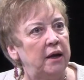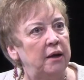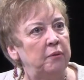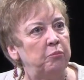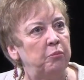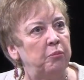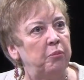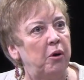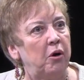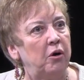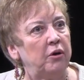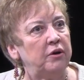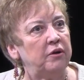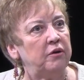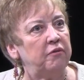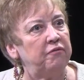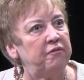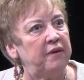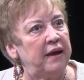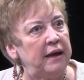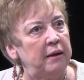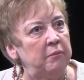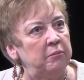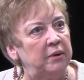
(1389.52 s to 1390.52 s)
it brought to
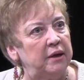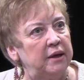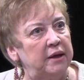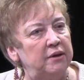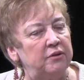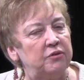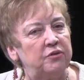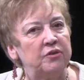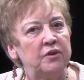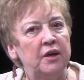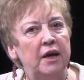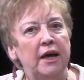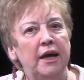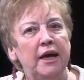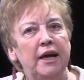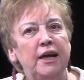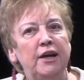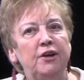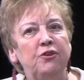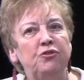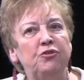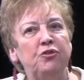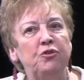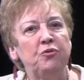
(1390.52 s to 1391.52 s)
families.
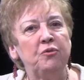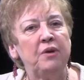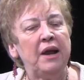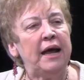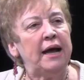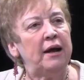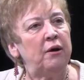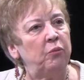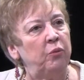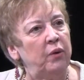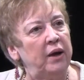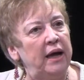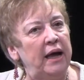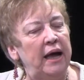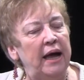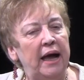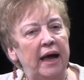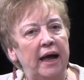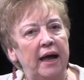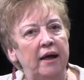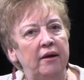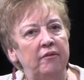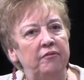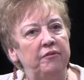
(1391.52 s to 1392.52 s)
So now we
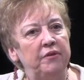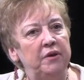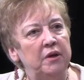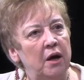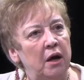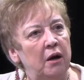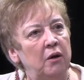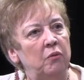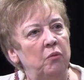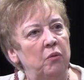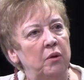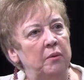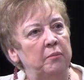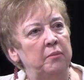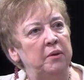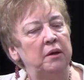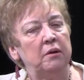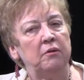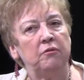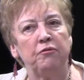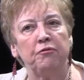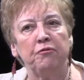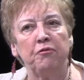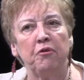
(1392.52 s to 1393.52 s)
have young
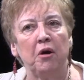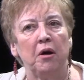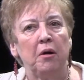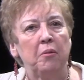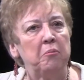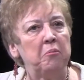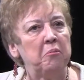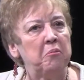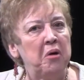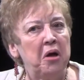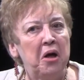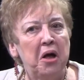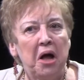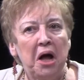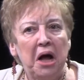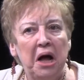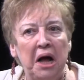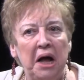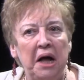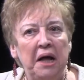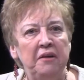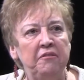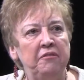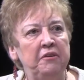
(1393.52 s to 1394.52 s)
women from
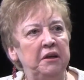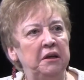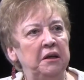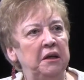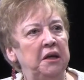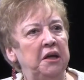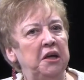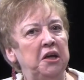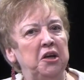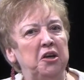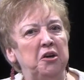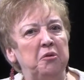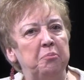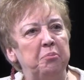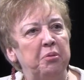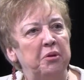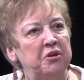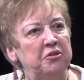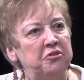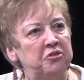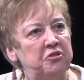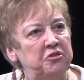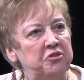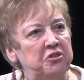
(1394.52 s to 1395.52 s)
Ivy League
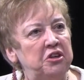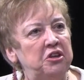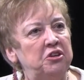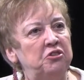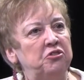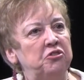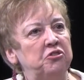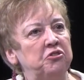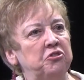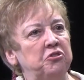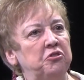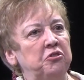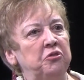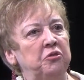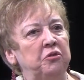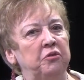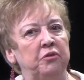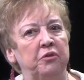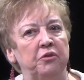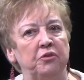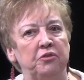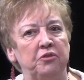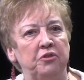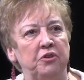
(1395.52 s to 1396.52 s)
prestigious
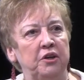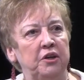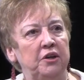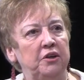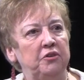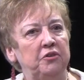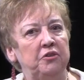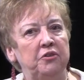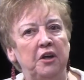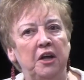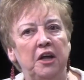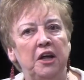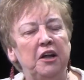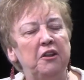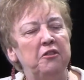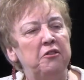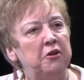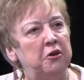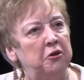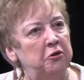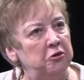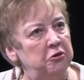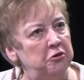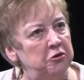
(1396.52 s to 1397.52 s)
universities
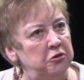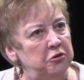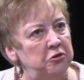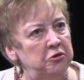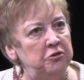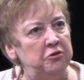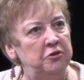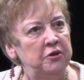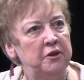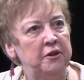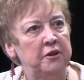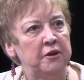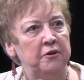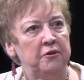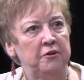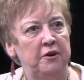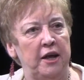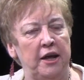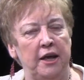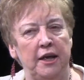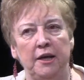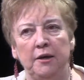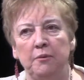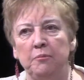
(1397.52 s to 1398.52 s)
that are using their
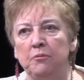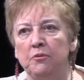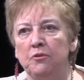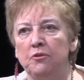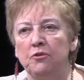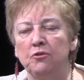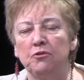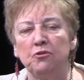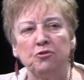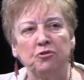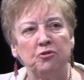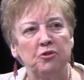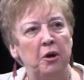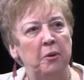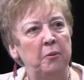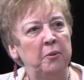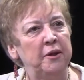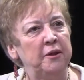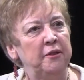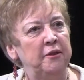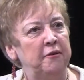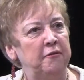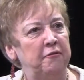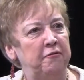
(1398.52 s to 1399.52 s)
names,
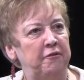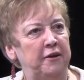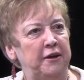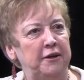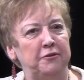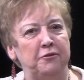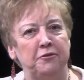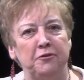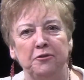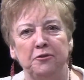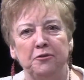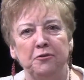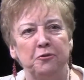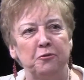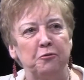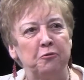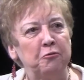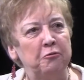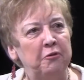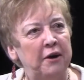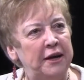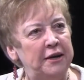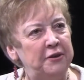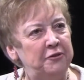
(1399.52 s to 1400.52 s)
showing their faces,
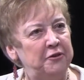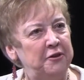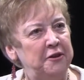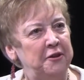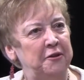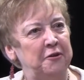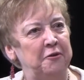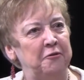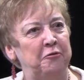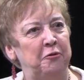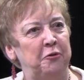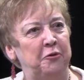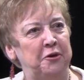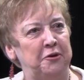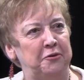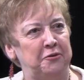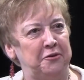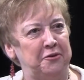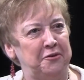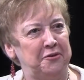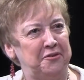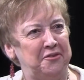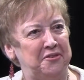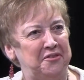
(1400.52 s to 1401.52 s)
raising their
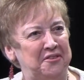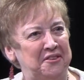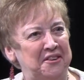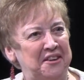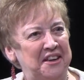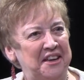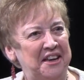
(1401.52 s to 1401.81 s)
voices.